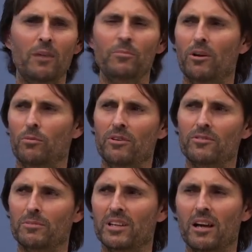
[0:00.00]
I'm not
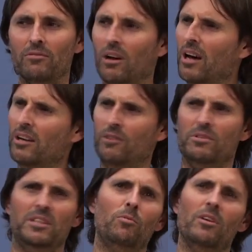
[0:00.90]
worth to be loved, I don't
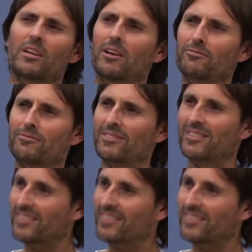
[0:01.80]
really want love.